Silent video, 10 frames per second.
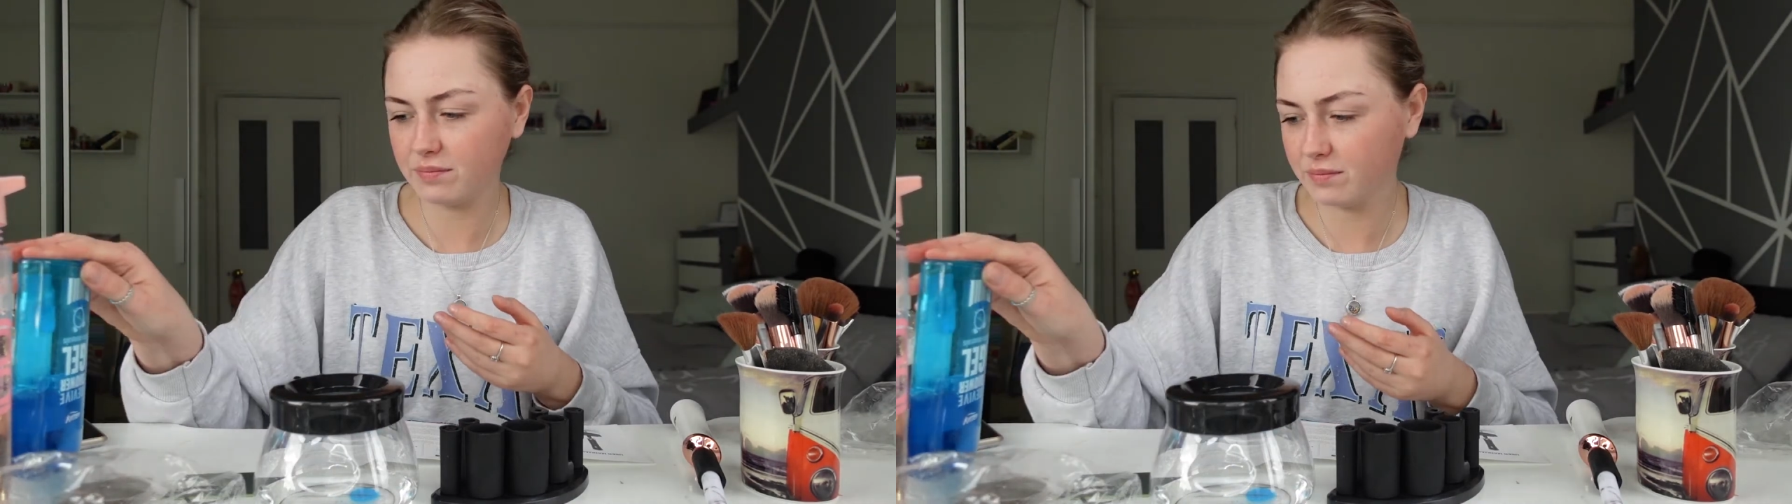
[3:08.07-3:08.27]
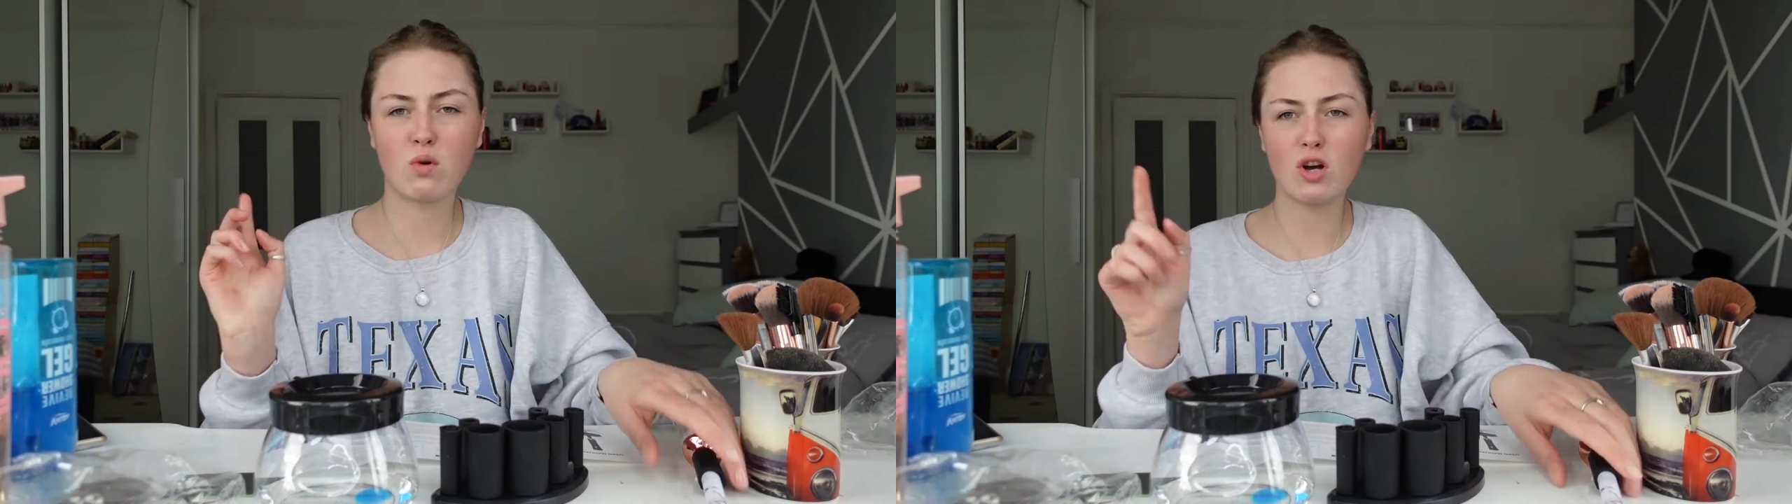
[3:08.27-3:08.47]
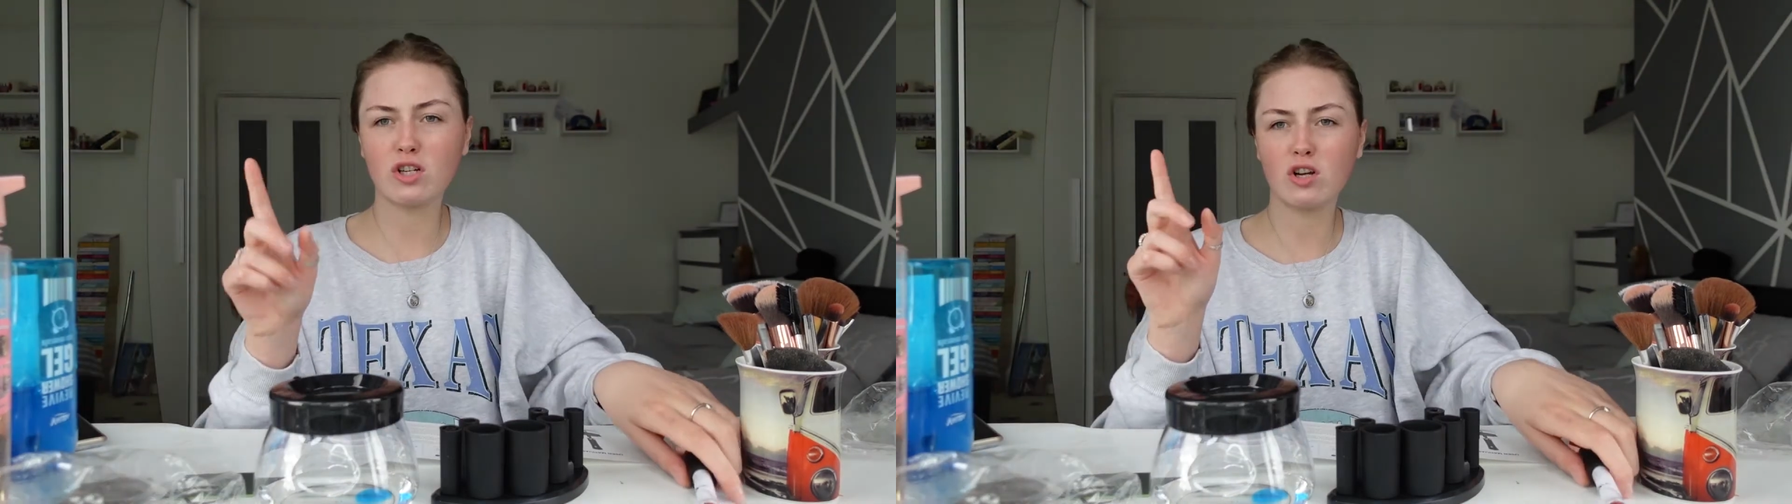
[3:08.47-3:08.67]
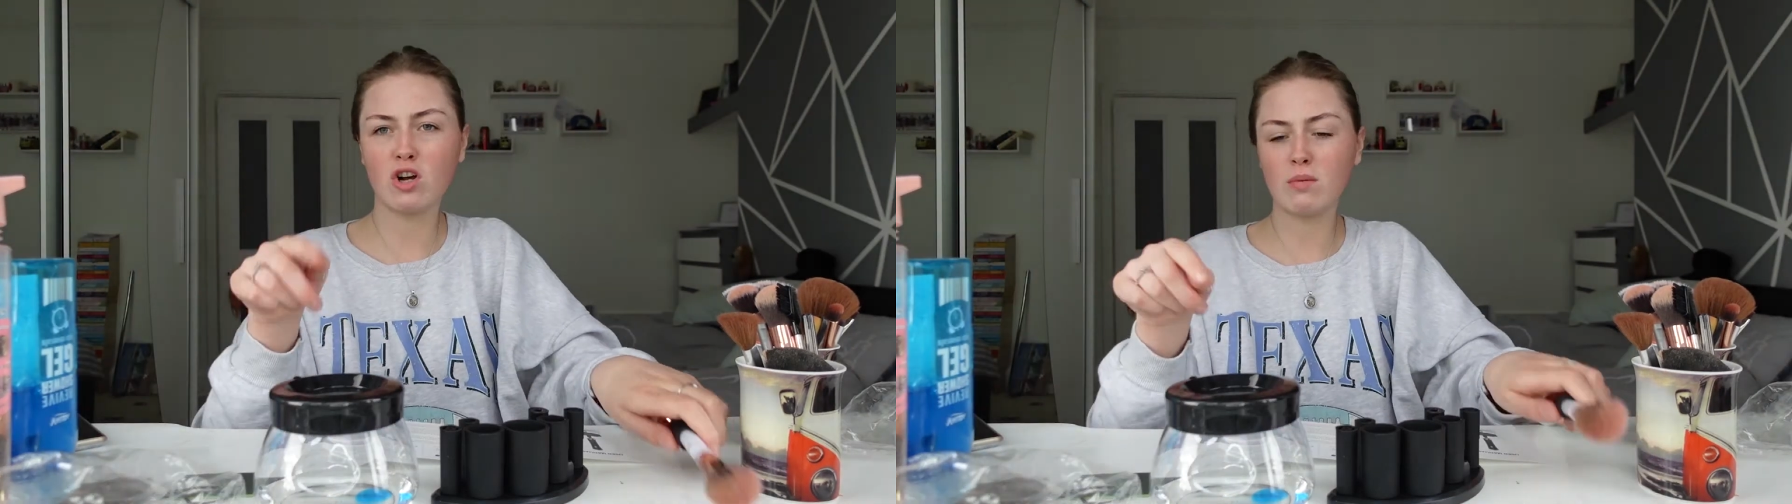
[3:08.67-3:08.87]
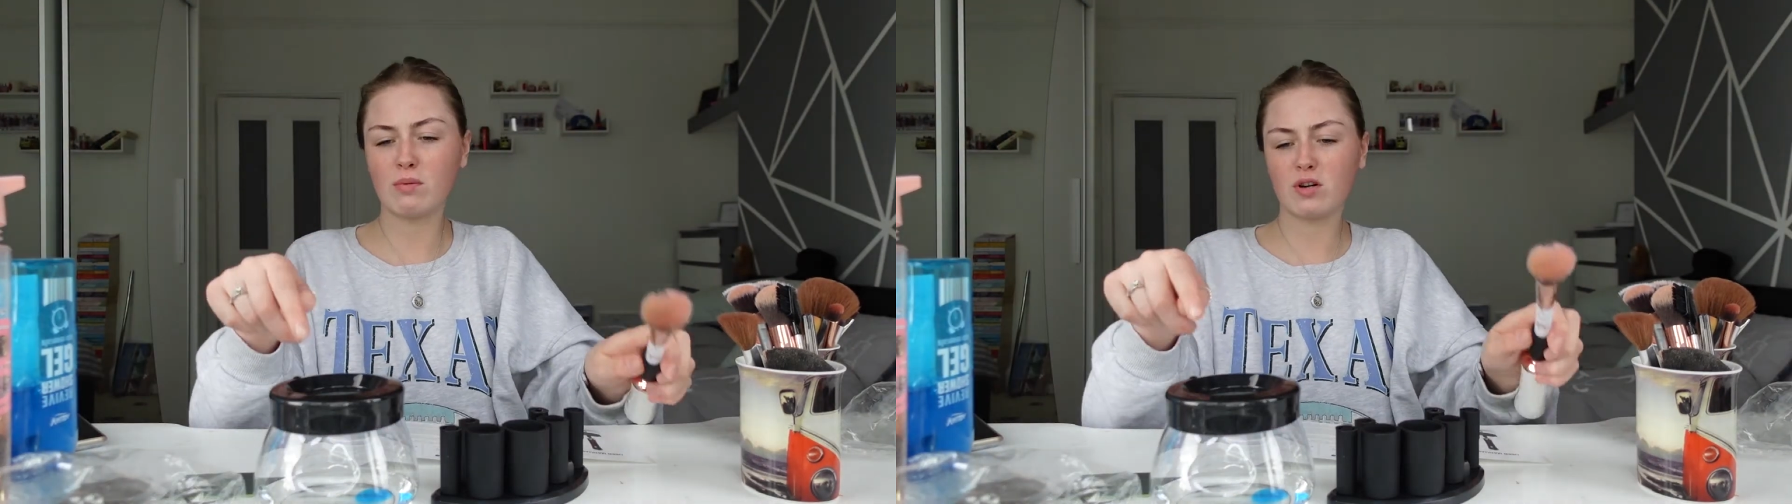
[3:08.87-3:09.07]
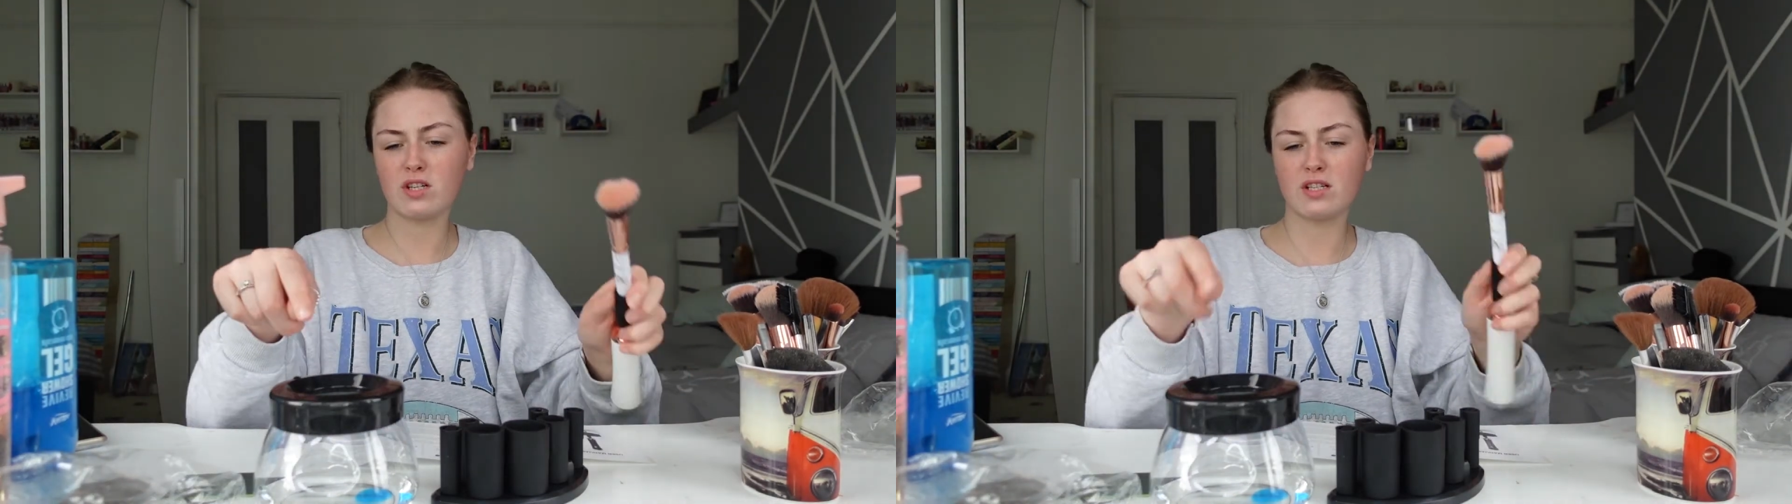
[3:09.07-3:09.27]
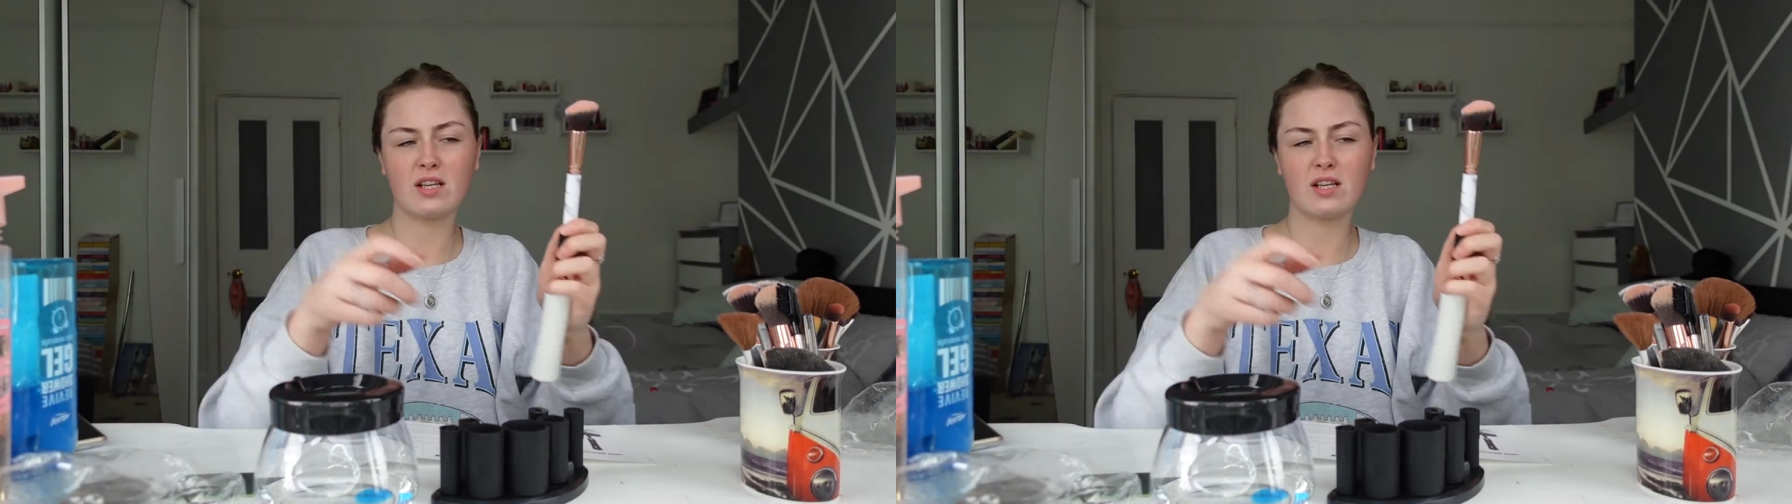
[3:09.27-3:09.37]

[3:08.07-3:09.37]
Wash all my brushes